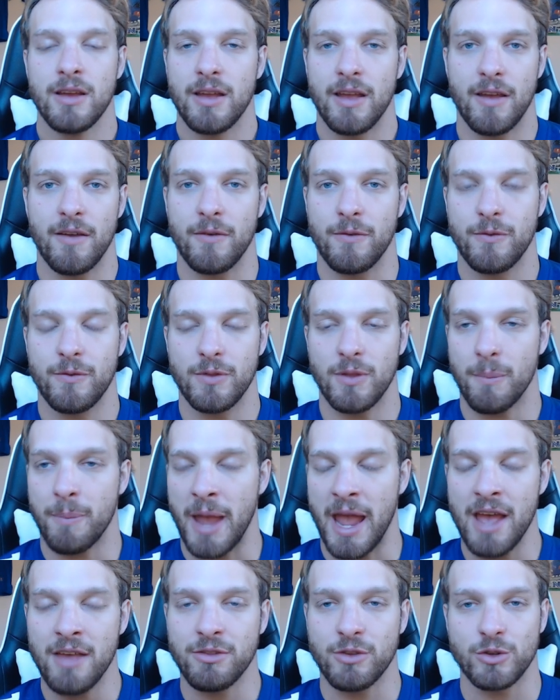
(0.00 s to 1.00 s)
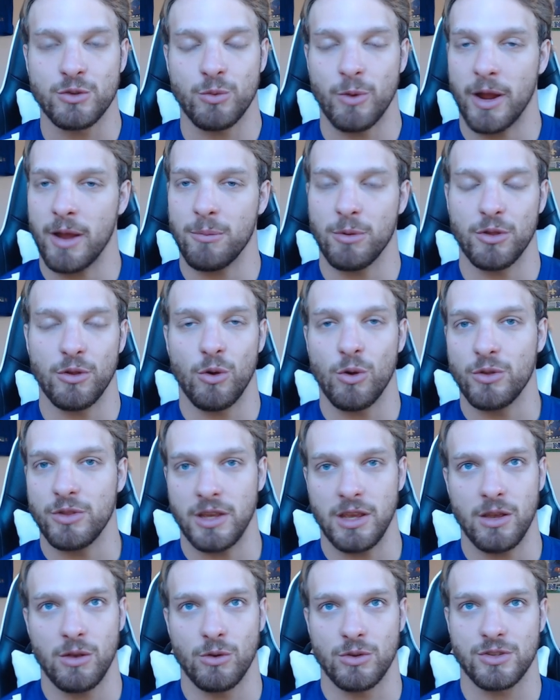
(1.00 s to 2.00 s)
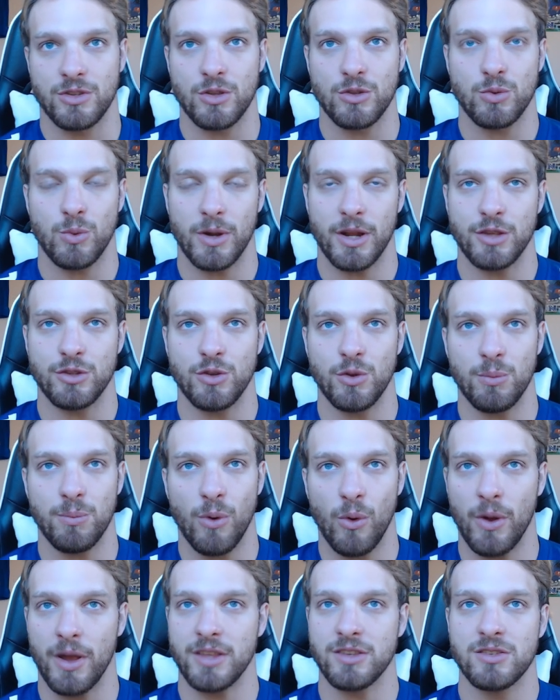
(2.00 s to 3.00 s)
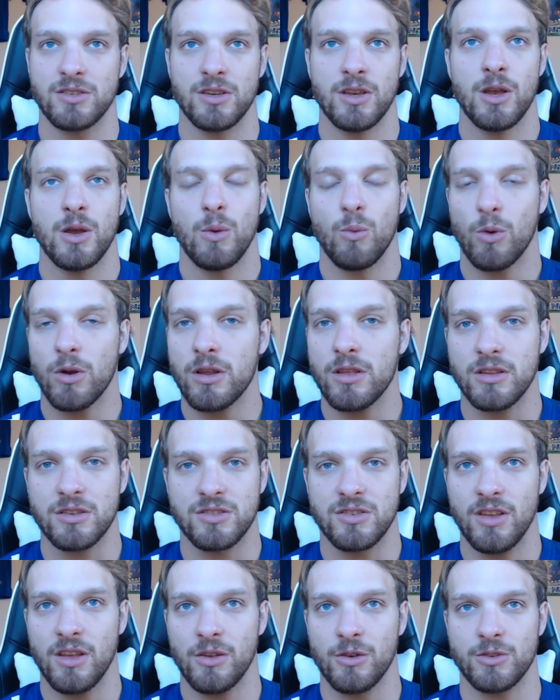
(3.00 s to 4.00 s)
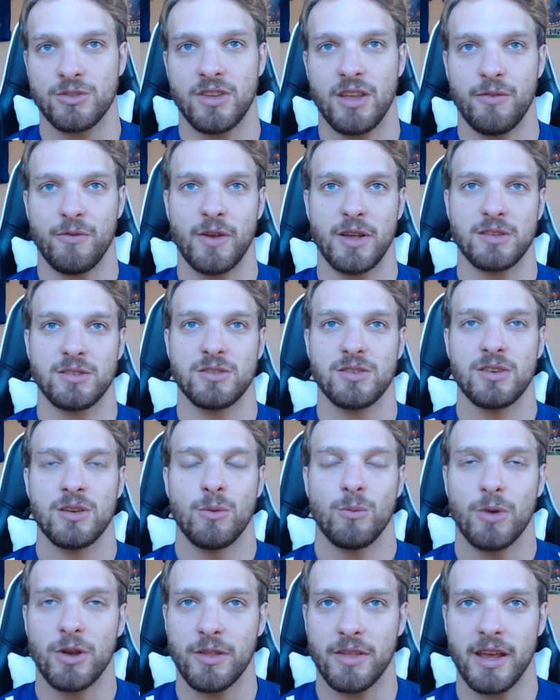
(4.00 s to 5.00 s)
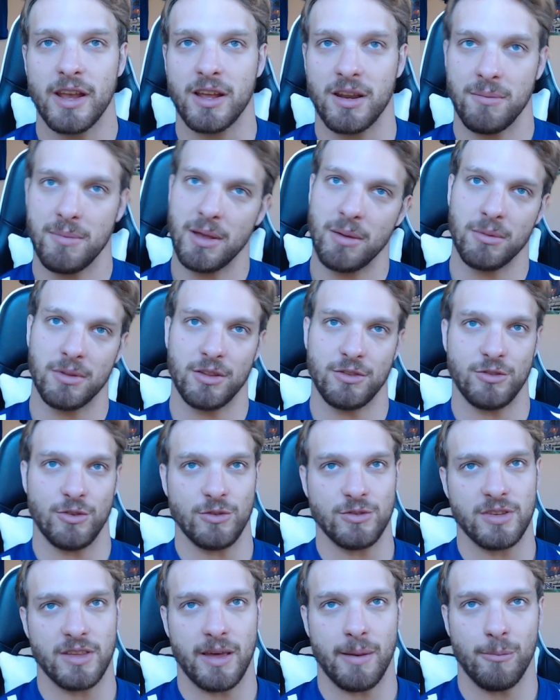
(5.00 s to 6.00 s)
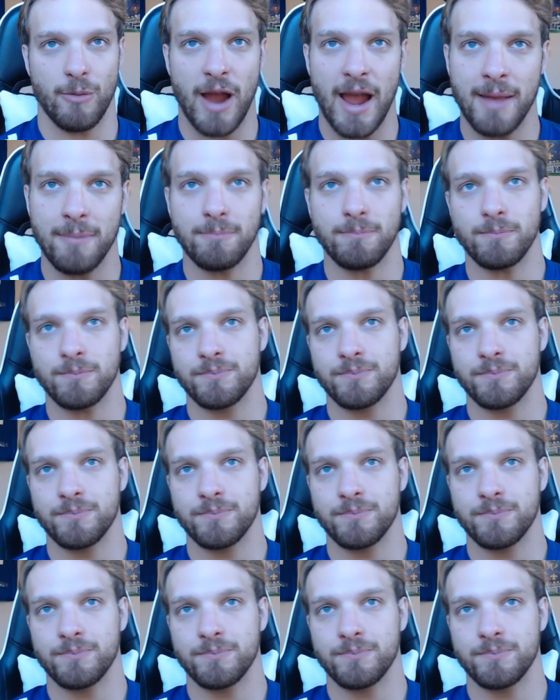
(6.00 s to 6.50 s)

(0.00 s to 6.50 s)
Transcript: If the Panthers were able to hold the Eagles to 22 points, what are the Steelers defense? What are they going to be able to do to them, right?